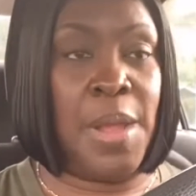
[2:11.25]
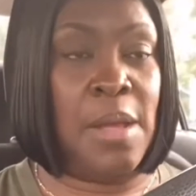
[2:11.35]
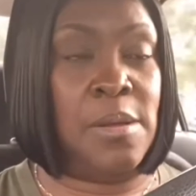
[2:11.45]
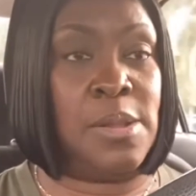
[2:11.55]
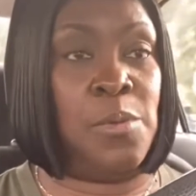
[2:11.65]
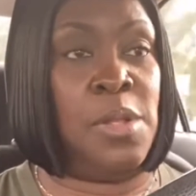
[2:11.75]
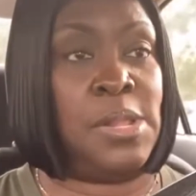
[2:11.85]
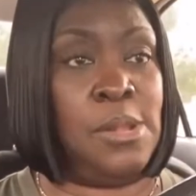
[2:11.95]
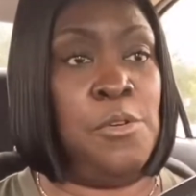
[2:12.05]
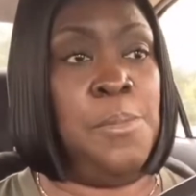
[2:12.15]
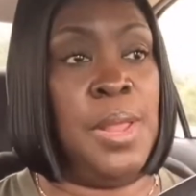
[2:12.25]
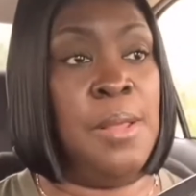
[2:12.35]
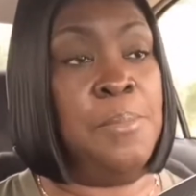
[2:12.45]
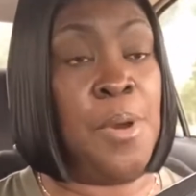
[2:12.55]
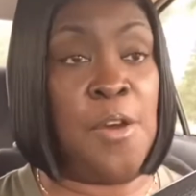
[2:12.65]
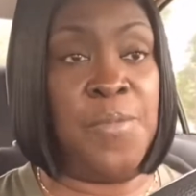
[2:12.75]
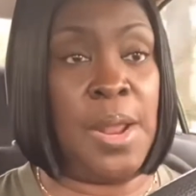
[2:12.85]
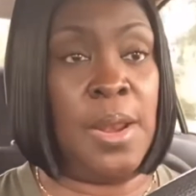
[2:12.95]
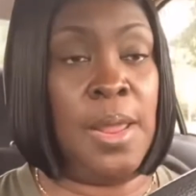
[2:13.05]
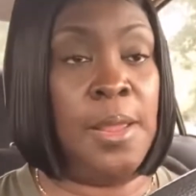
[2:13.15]
pounds would suit me
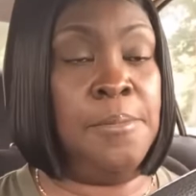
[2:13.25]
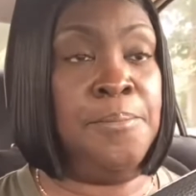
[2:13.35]
perfectly.